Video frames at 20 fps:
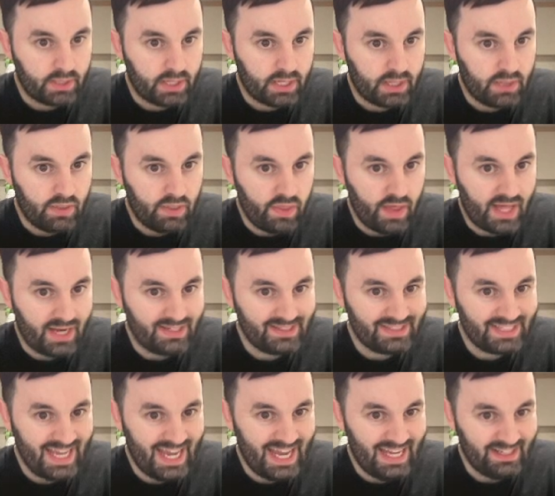and that
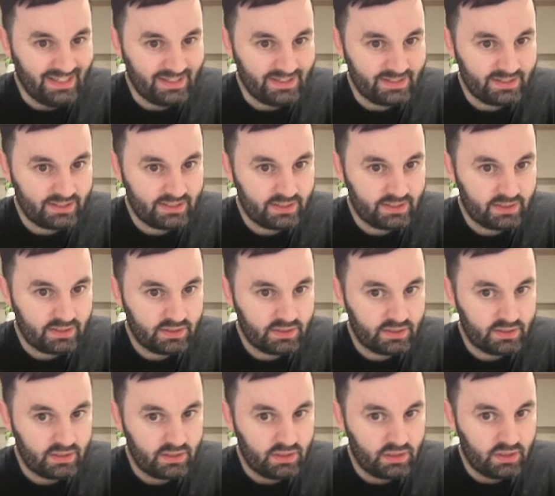is it
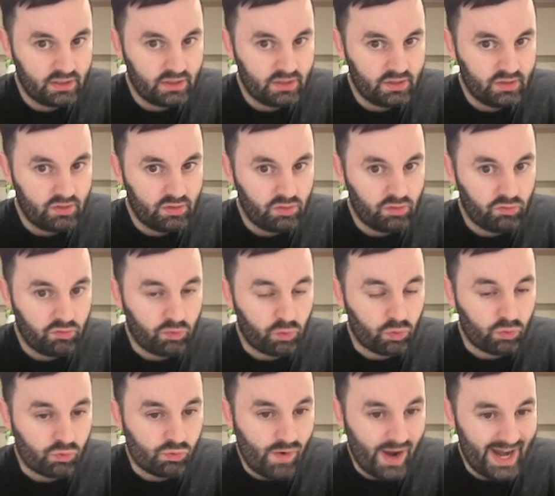for
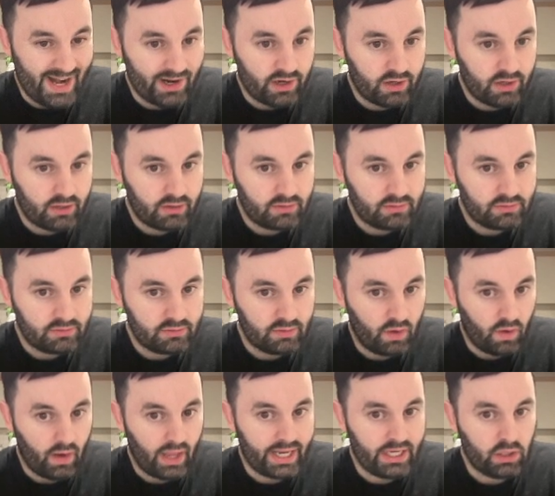rare
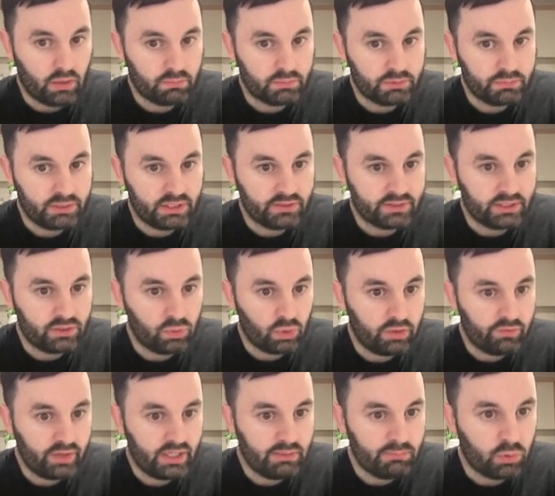lineups because I don't
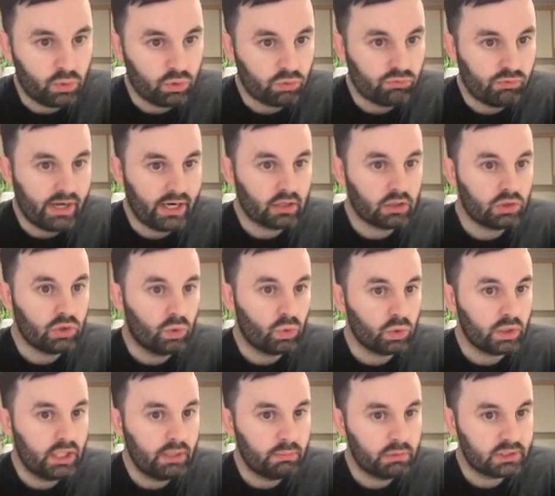have any more rare
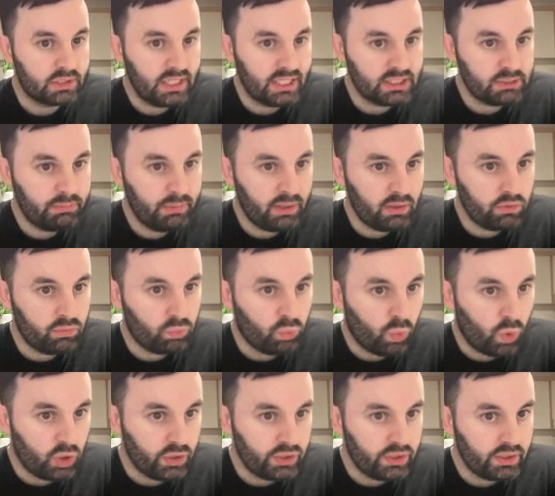goalkeepers. Let's build
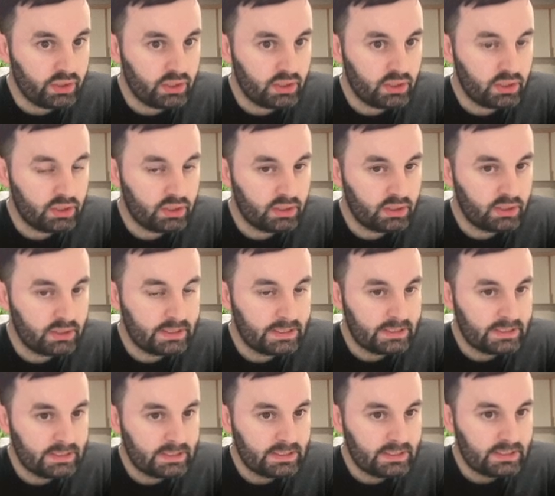one
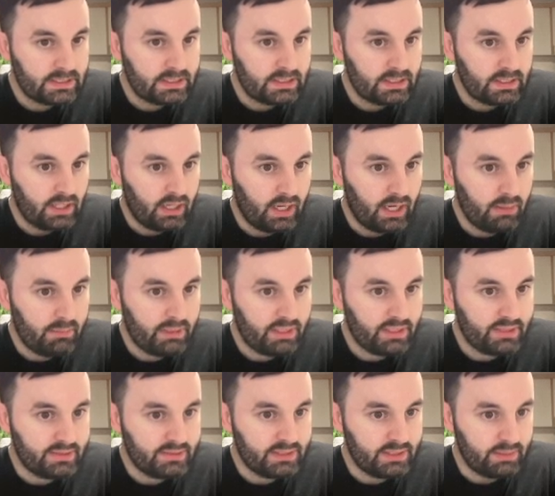
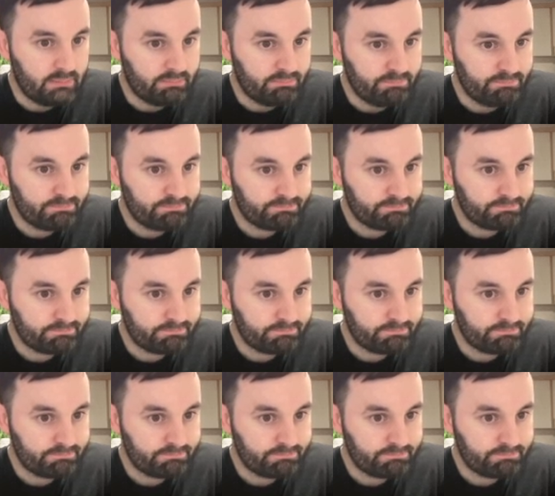limited team